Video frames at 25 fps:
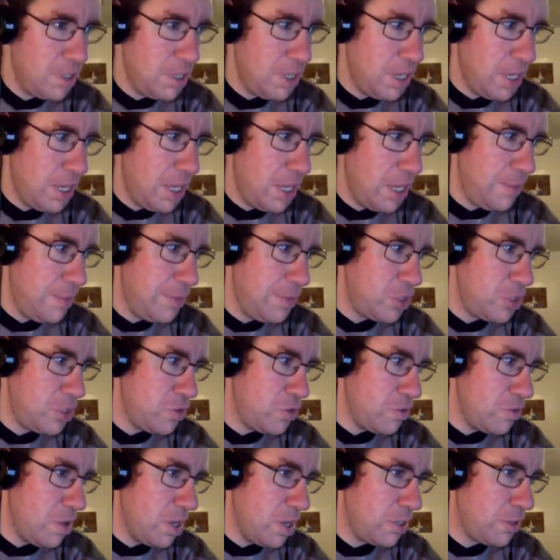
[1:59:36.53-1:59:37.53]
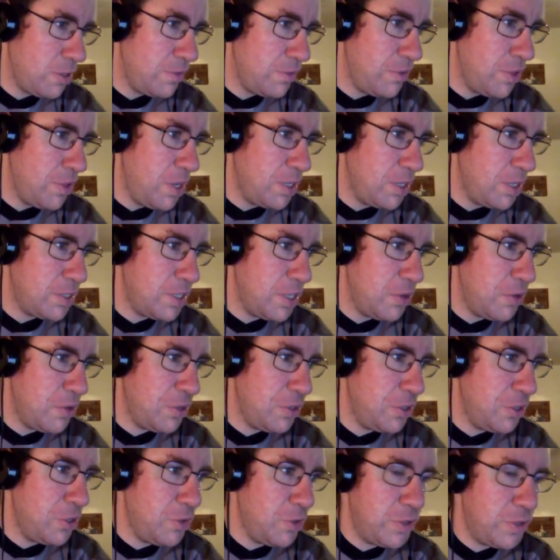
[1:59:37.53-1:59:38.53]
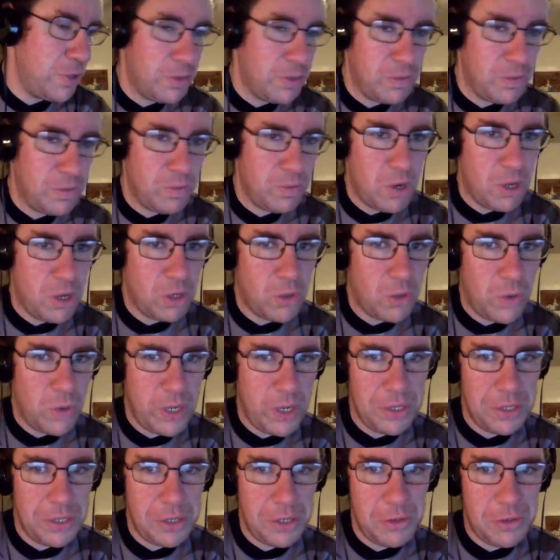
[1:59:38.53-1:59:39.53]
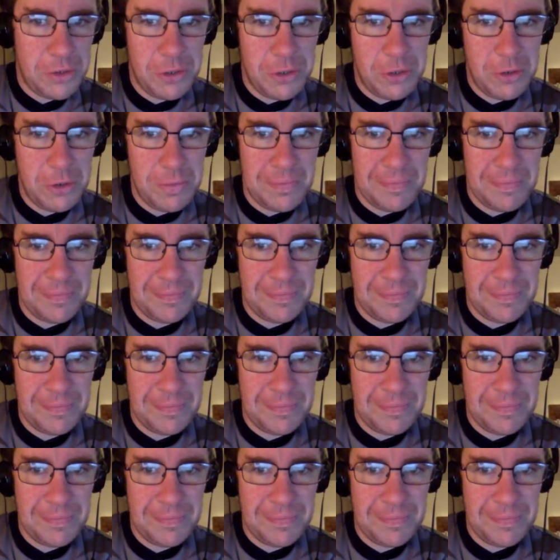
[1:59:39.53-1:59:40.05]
Hey, Mr. Rocker Vlogs, how are you doing? We're all quitting YouTube.